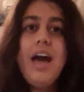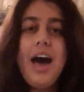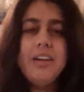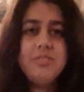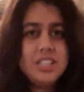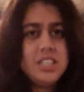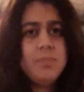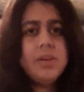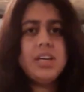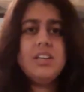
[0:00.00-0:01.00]
And once he
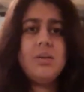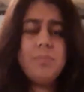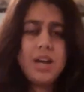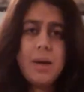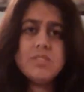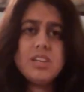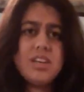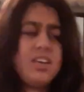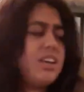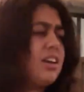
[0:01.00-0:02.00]
becomes a
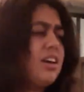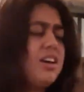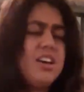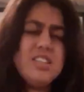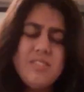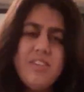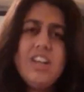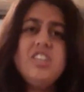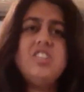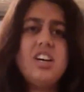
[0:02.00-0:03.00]
king, he's a
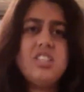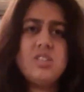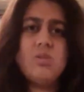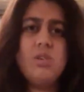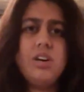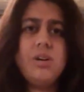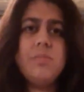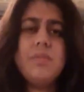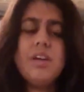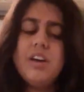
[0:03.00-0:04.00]
very just ruler.
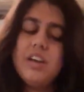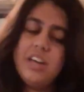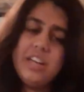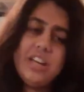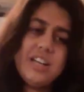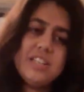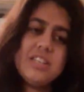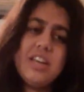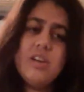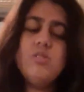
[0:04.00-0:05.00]
He
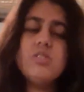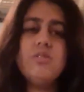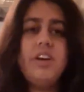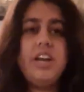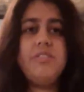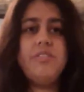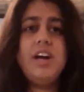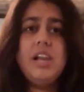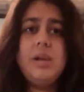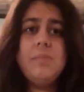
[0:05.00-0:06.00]
rules very
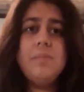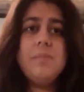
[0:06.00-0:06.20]
well.